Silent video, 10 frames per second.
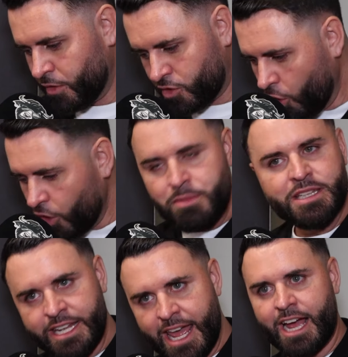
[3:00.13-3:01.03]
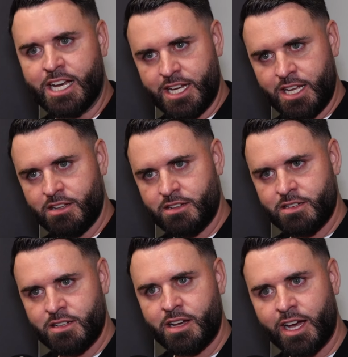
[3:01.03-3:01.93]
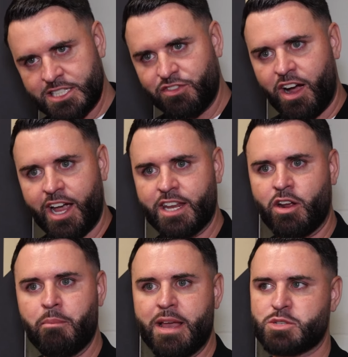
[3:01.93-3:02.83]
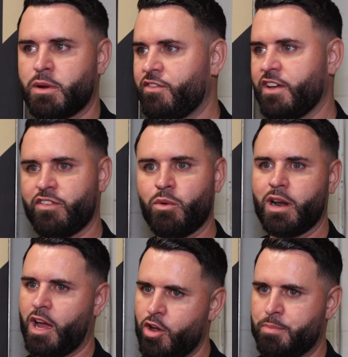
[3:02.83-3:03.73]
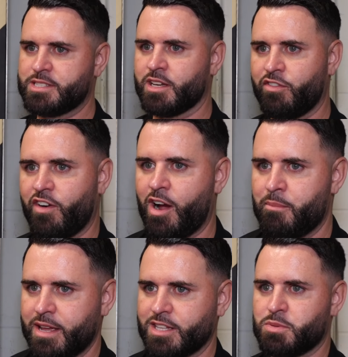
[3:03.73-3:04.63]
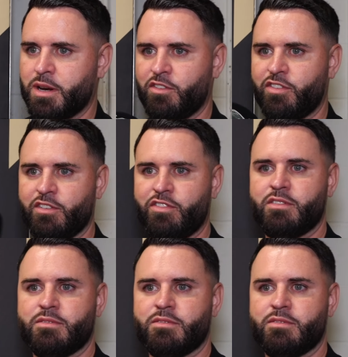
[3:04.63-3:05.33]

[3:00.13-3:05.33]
We've caught him in the net, Andy, and he's fighting on May twenty-fifth. Well, I hope he's going to fight on May the twenty-fifth.